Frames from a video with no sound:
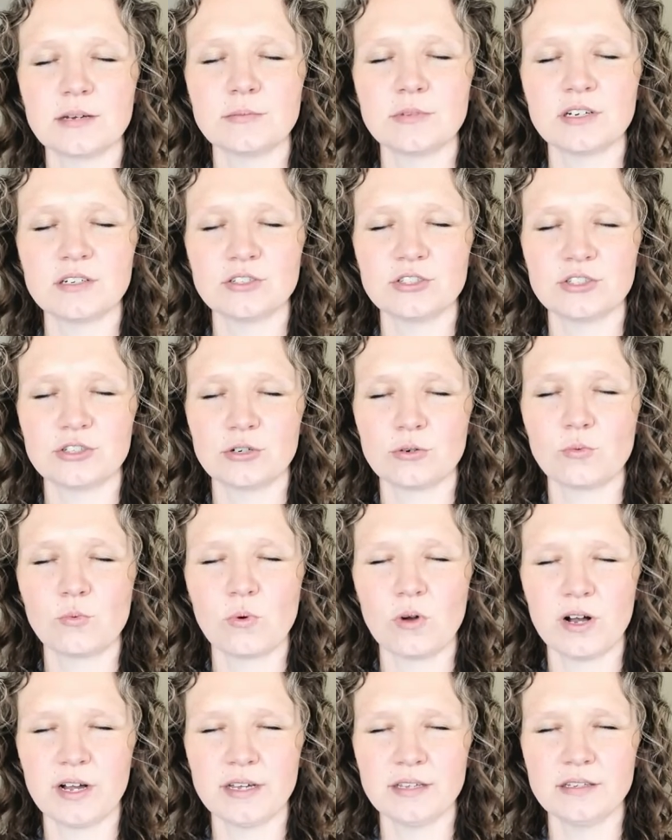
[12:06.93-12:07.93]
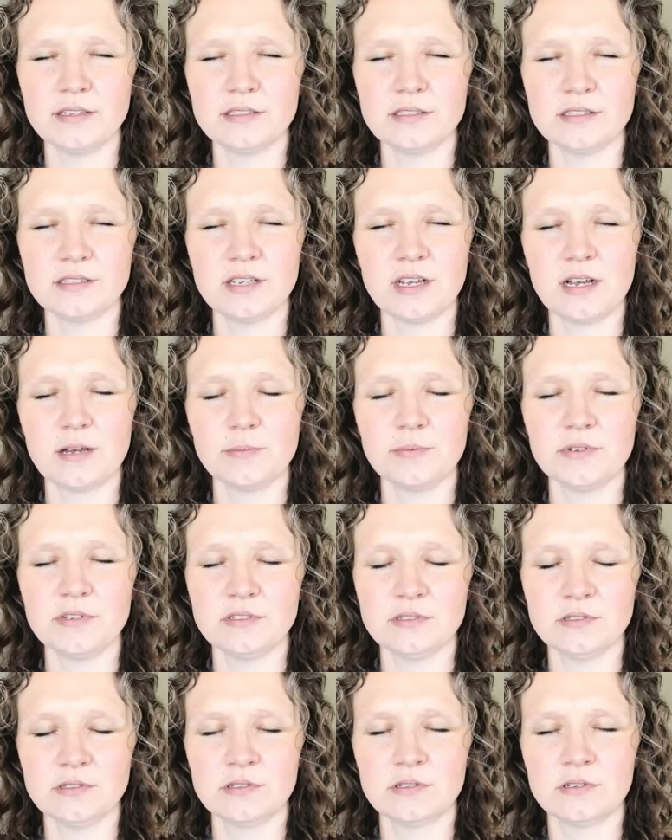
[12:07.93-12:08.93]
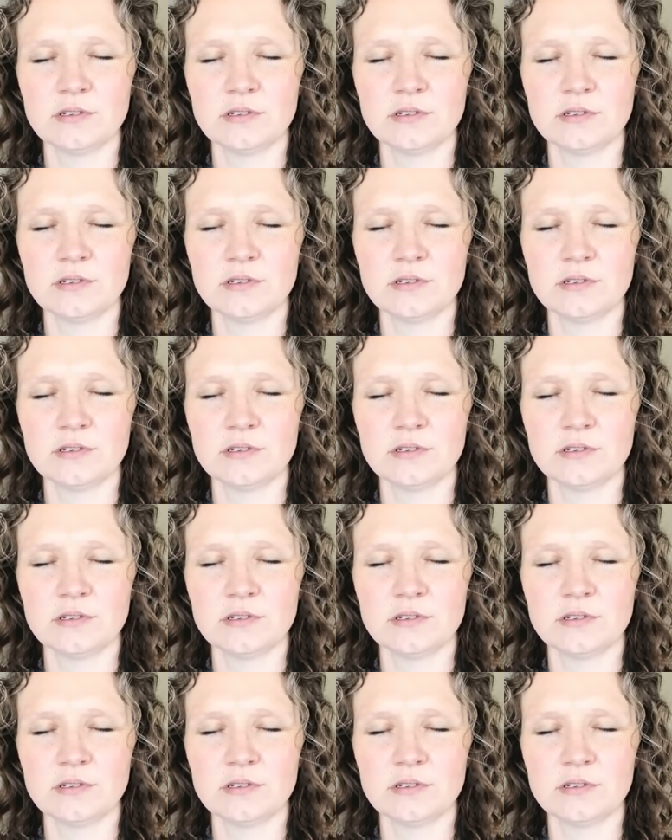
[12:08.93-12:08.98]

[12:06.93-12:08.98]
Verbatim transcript: not sure why this has happened